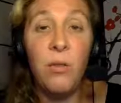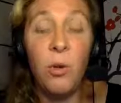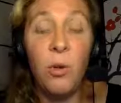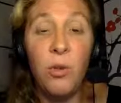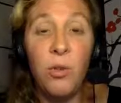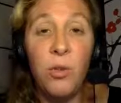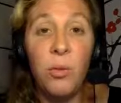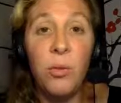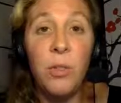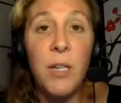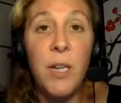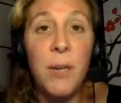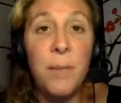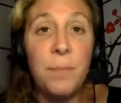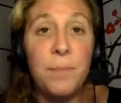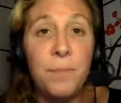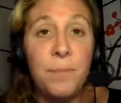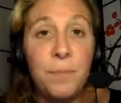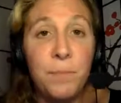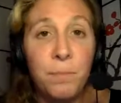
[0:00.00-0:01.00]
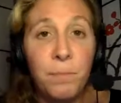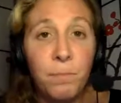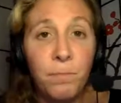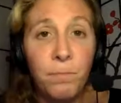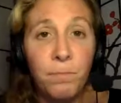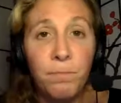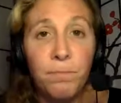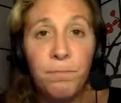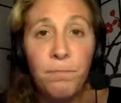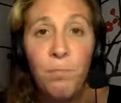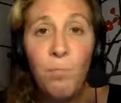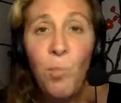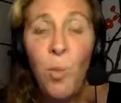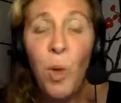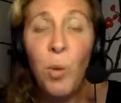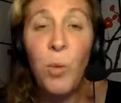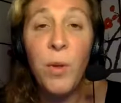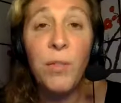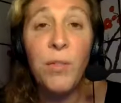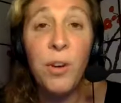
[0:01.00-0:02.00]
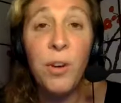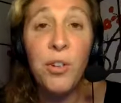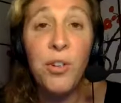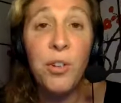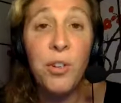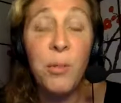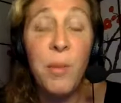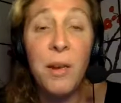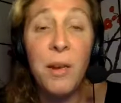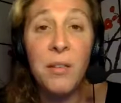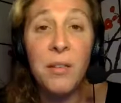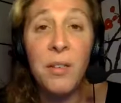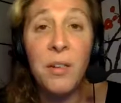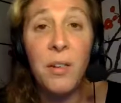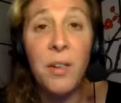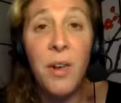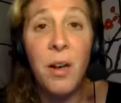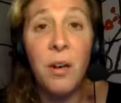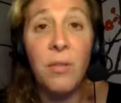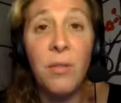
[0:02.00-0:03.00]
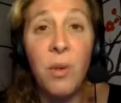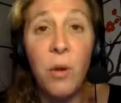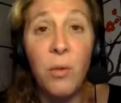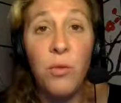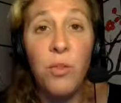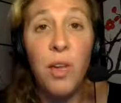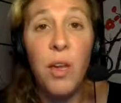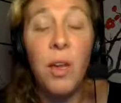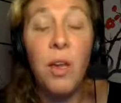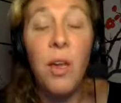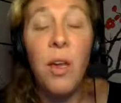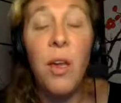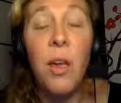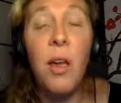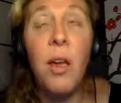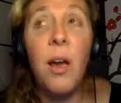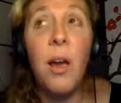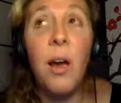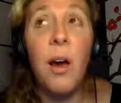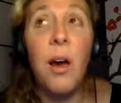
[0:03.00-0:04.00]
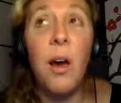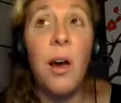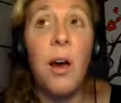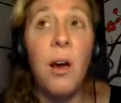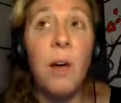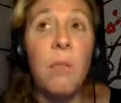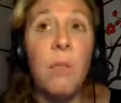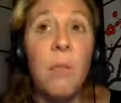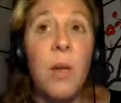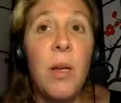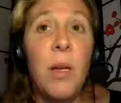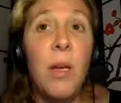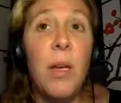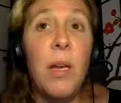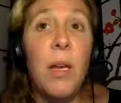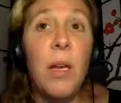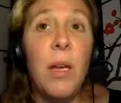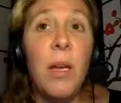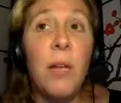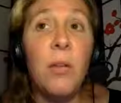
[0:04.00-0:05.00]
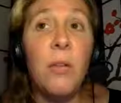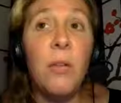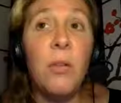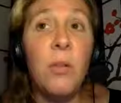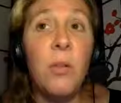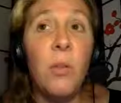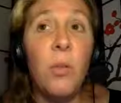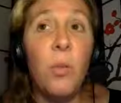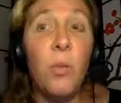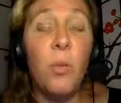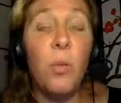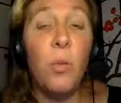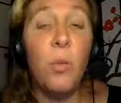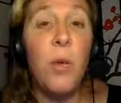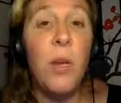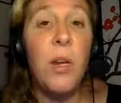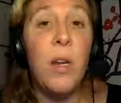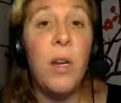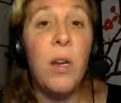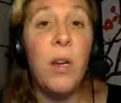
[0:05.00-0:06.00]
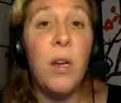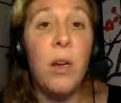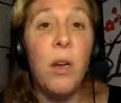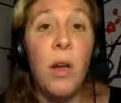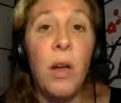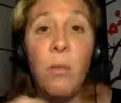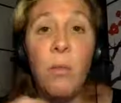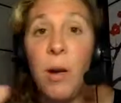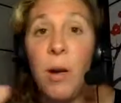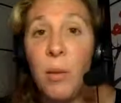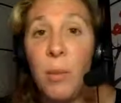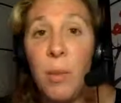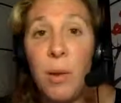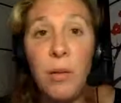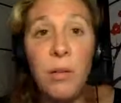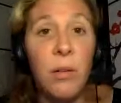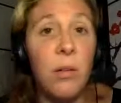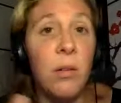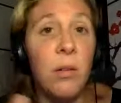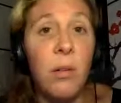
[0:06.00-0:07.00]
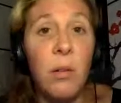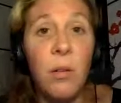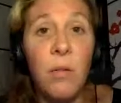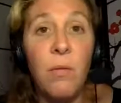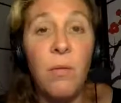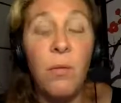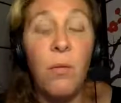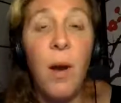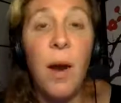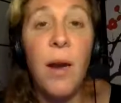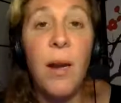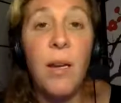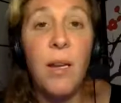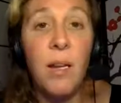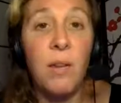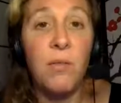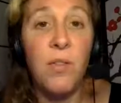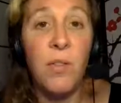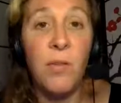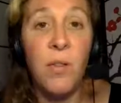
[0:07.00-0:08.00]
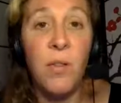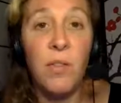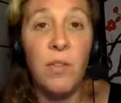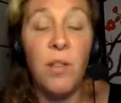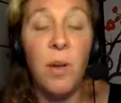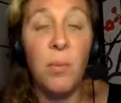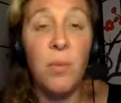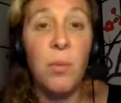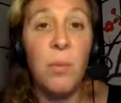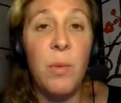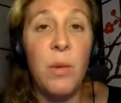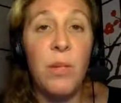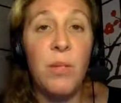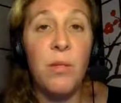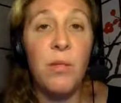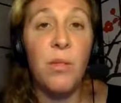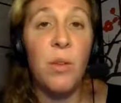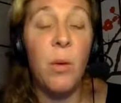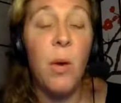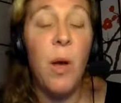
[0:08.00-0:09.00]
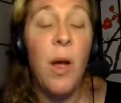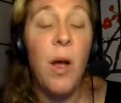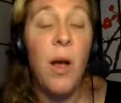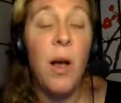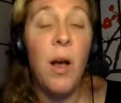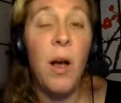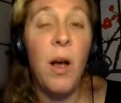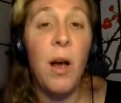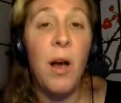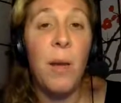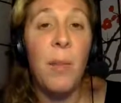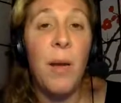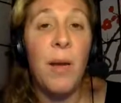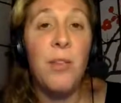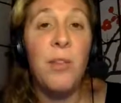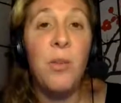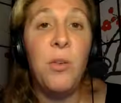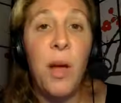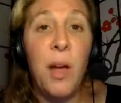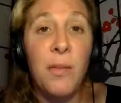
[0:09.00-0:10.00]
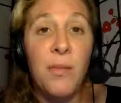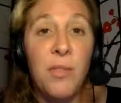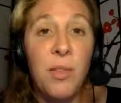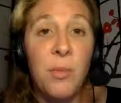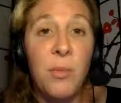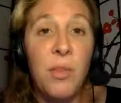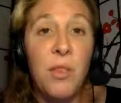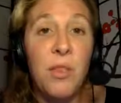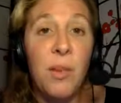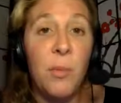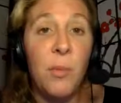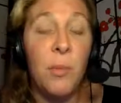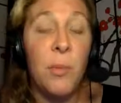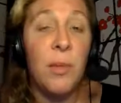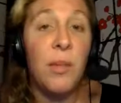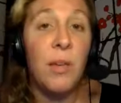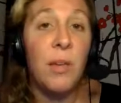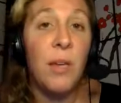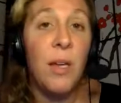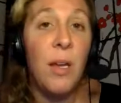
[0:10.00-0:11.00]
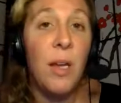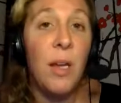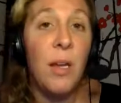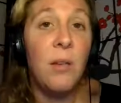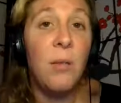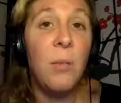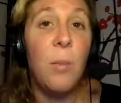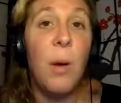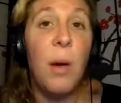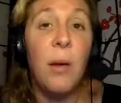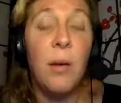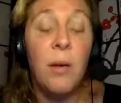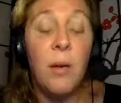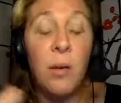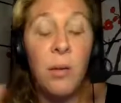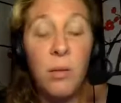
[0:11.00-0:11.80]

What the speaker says: virtually with functional medicine and health coaching. And I recommend a variety of different supplements. So I do have some of these supplements on hand, but